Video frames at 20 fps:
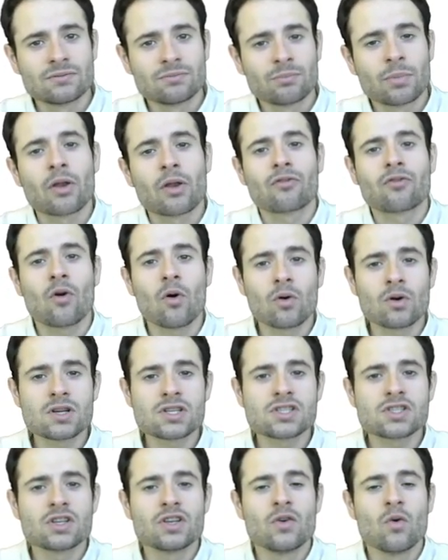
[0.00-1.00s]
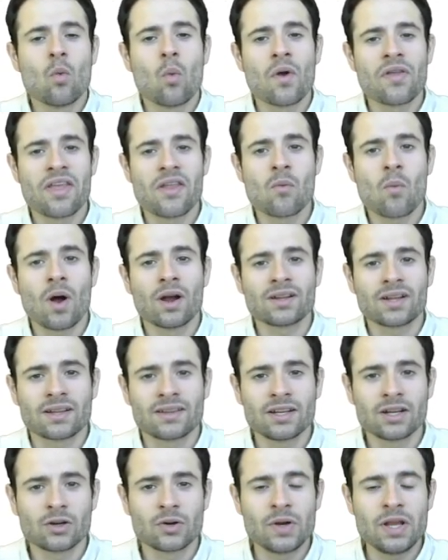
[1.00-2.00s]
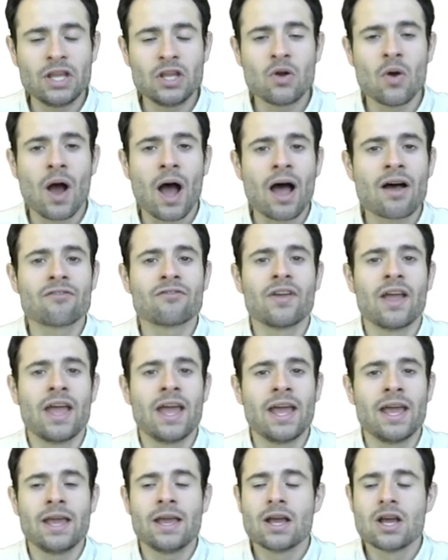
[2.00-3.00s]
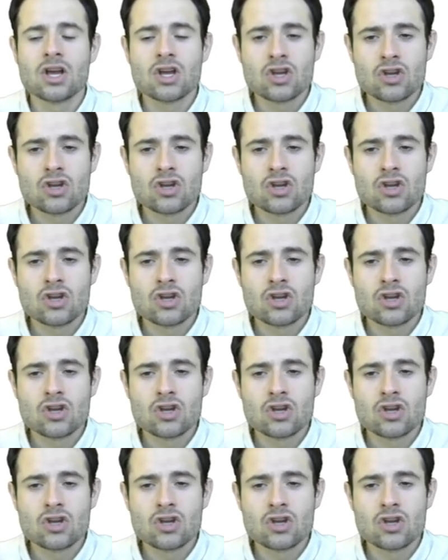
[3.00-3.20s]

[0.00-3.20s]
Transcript: But of course, within one category, you have a